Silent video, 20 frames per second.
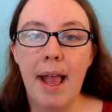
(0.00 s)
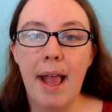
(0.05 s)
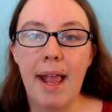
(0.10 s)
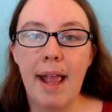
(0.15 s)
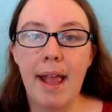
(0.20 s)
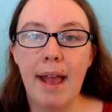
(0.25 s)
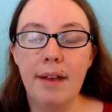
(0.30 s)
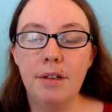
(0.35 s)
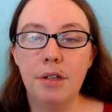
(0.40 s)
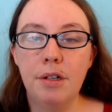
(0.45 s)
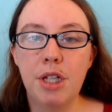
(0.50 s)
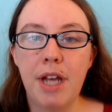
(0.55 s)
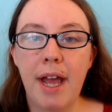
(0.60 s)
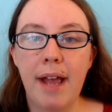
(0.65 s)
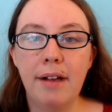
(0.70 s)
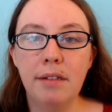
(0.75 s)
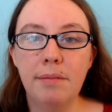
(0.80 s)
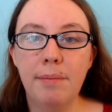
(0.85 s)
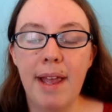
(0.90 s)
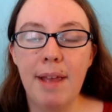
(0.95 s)
and your
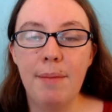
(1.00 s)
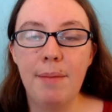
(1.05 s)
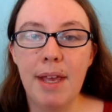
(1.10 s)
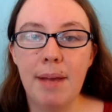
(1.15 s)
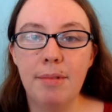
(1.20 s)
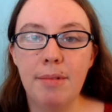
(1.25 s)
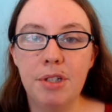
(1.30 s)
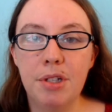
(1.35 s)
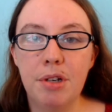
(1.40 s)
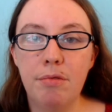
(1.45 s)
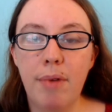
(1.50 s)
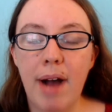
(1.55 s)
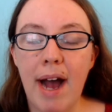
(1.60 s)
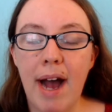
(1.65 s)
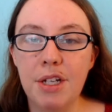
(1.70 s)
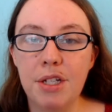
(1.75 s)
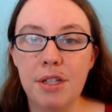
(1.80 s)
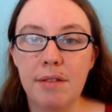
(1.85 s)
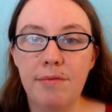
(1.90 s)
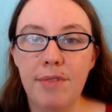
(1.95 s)
child might be able to
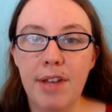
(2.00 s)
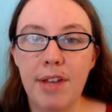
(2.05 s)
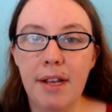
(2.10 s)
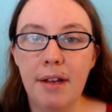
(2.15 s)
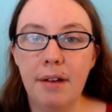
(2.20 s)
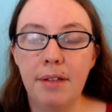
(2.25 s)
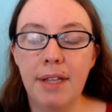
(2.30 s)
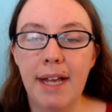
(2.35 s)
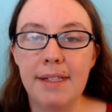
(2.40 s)
watch the video